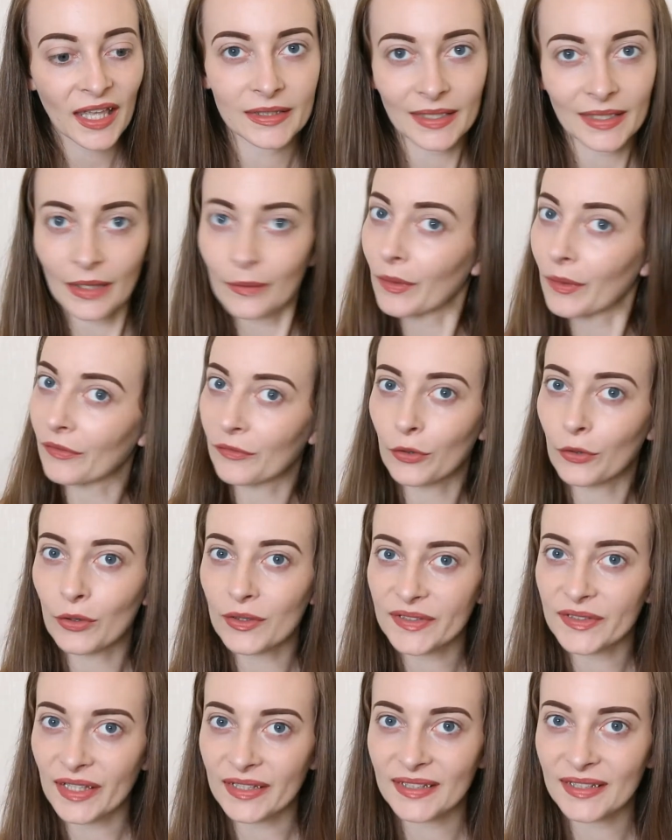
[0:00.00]
So of
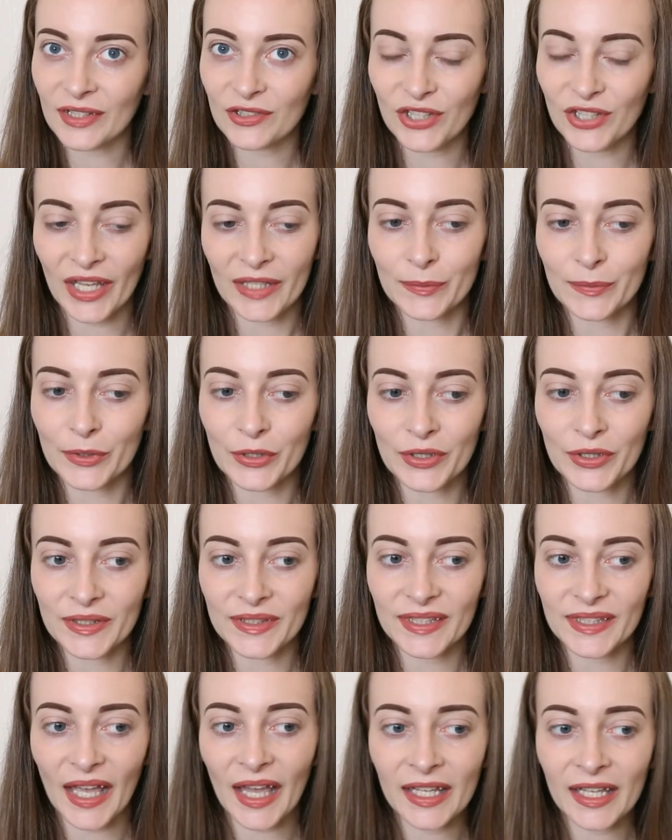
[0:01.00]
course I said yes, because
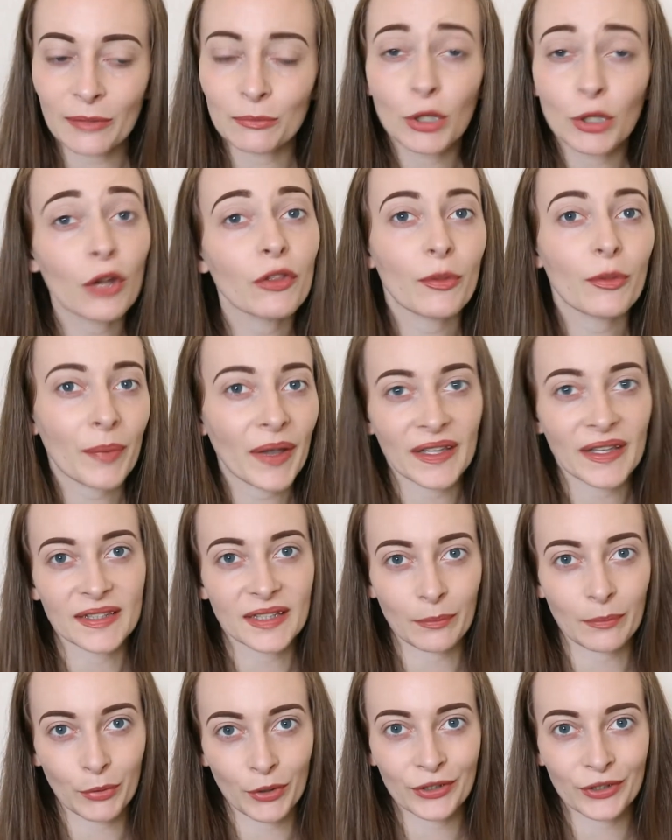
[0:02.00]
I am not the best
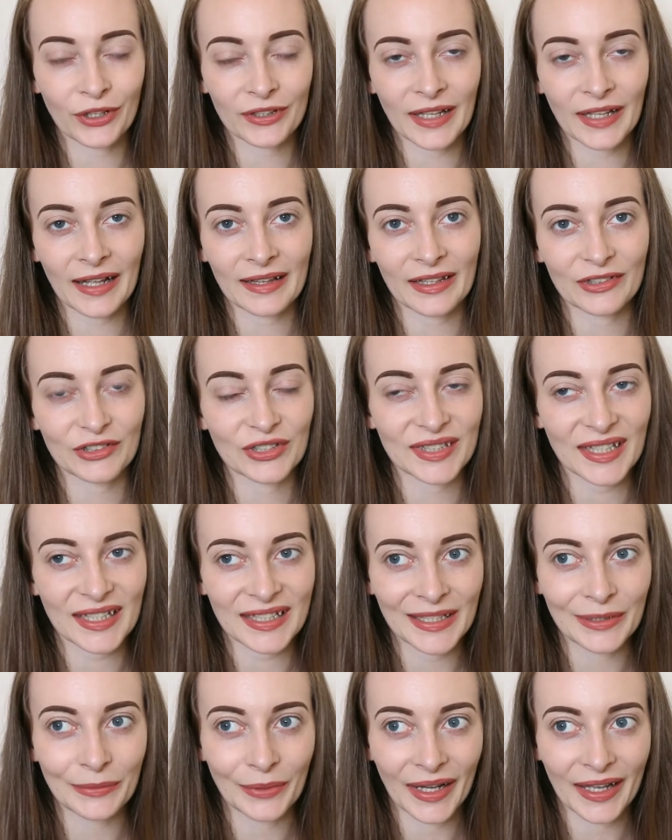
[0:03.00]
at putting on eyelashes
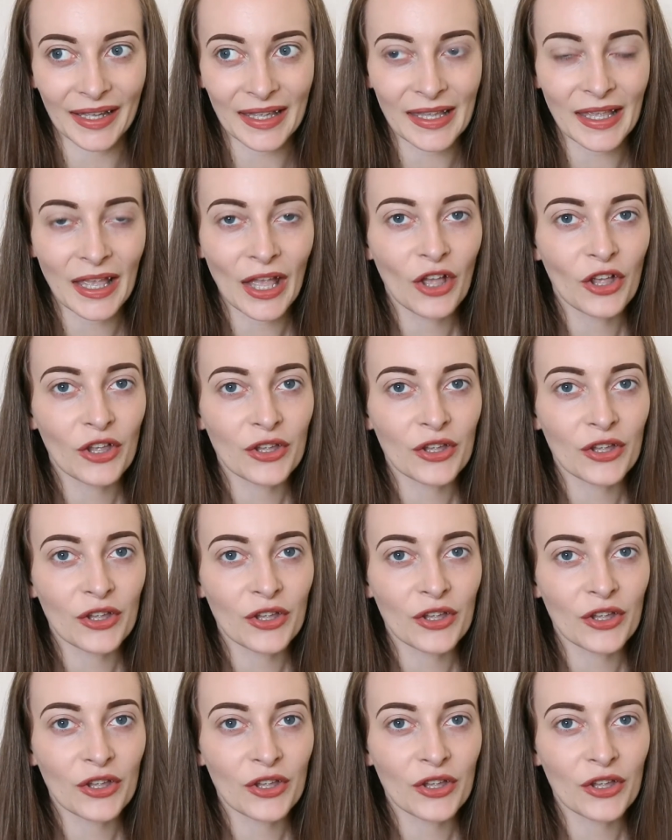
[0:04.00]
anyway,